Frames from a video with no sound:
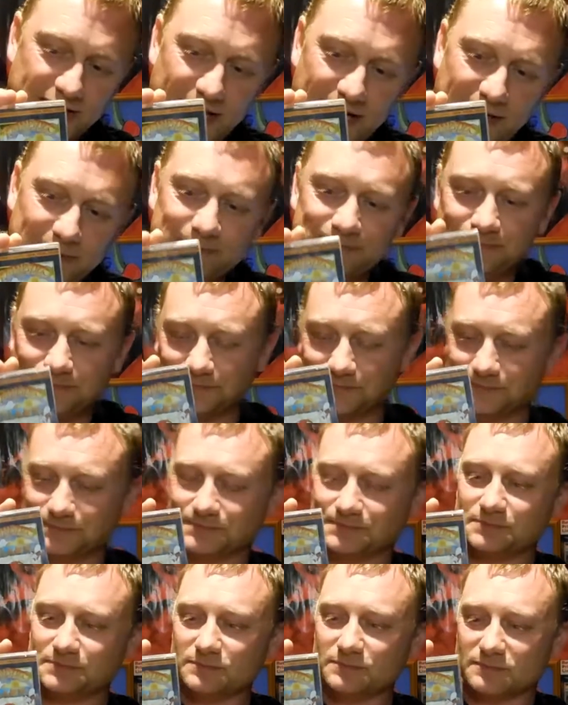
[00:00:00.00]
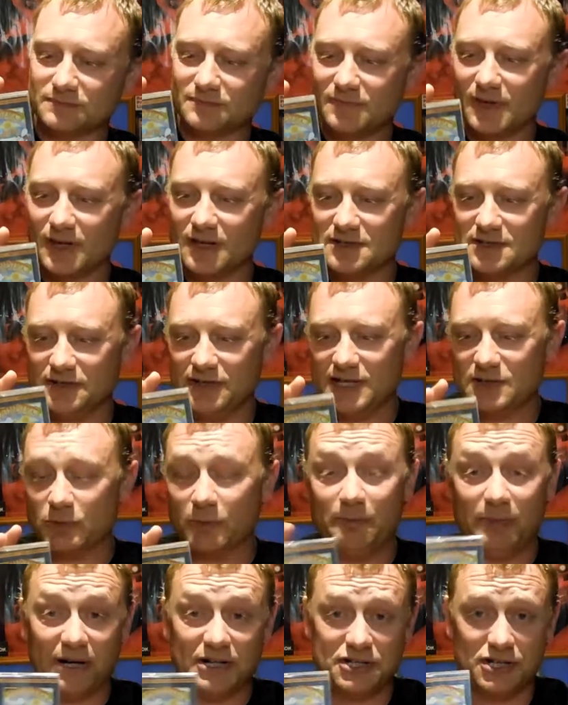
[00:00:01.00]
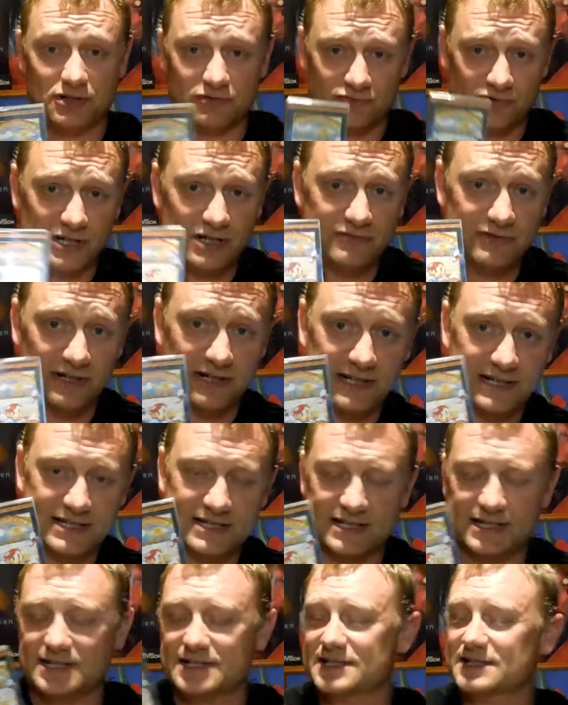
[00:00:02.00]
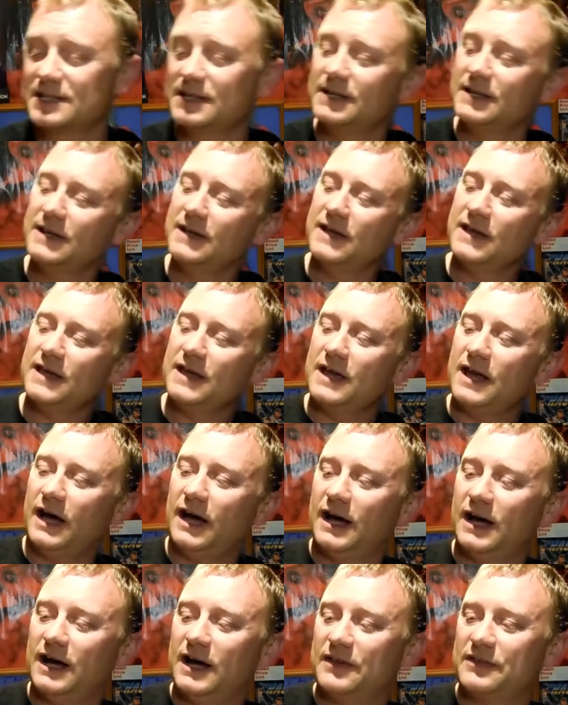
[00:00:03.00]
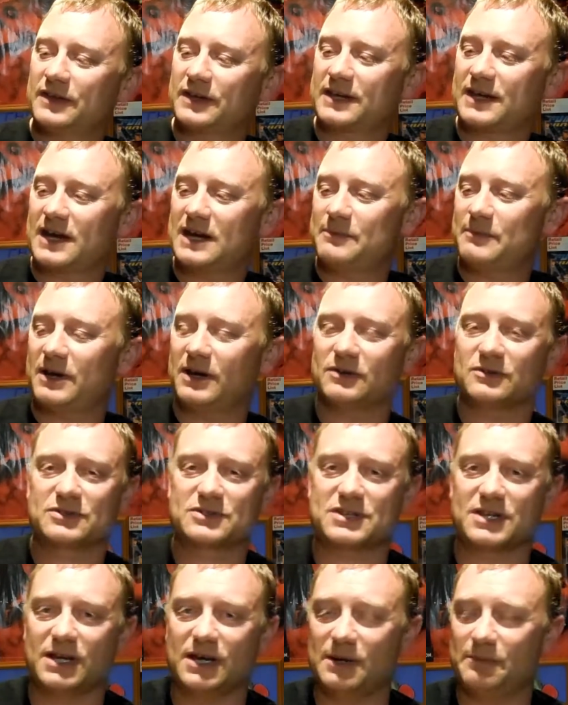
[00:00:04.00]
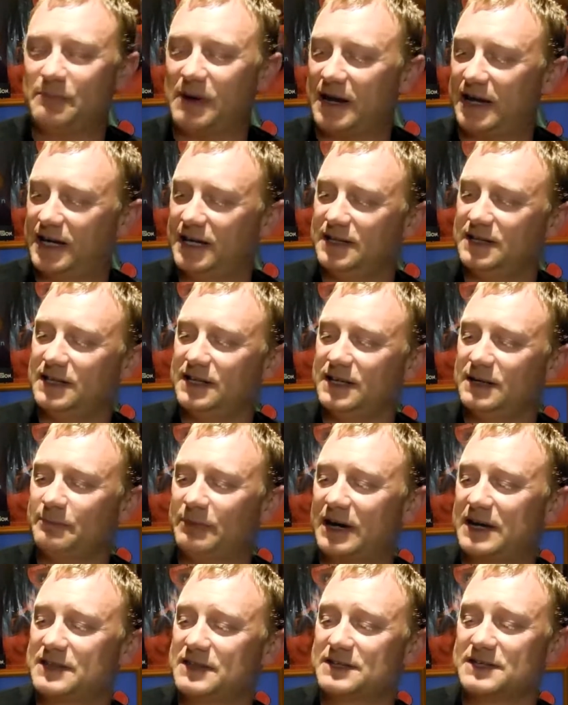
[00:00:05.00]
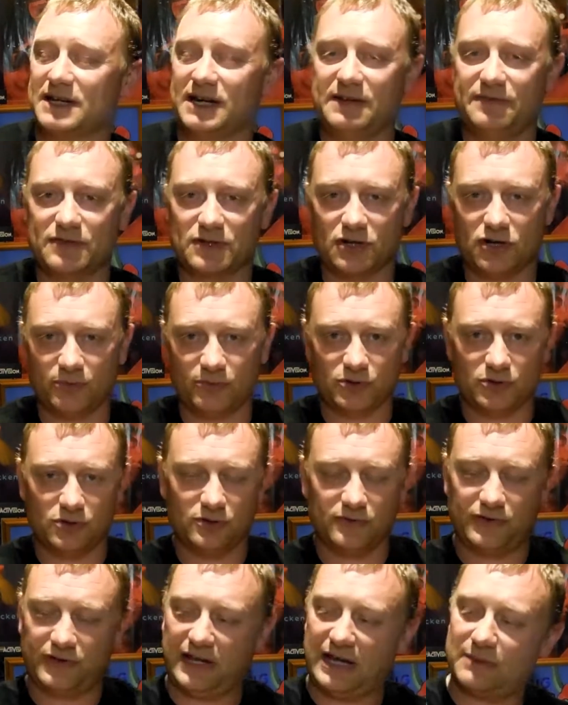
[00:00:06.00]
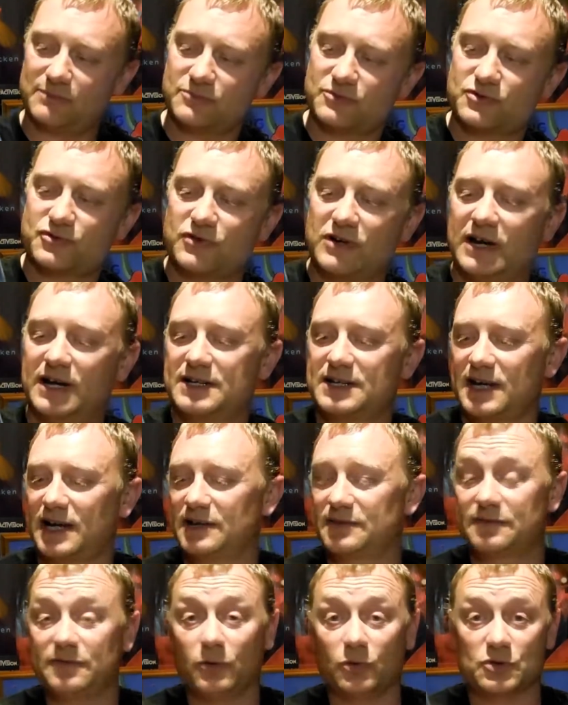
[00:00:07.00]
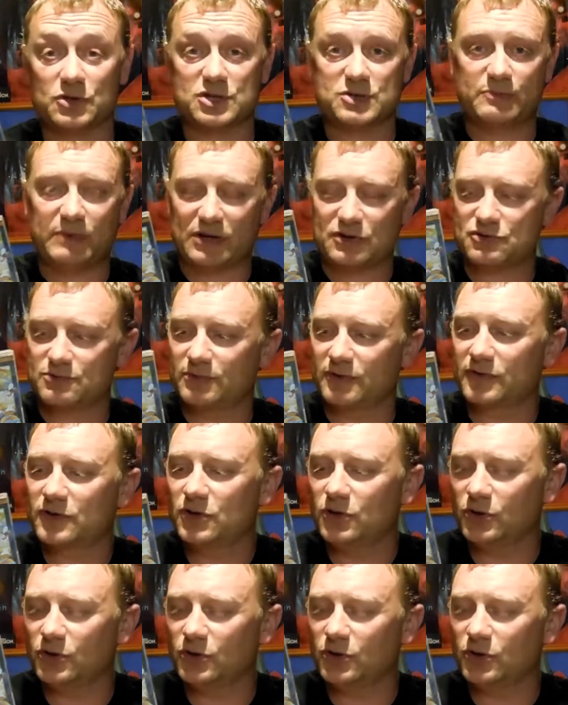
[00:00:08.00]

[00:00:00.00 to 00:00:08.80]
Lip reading: game. So these were budget re-releases that came out back in the day for the Commodore, for the Amstrad, and for the Spectrum, of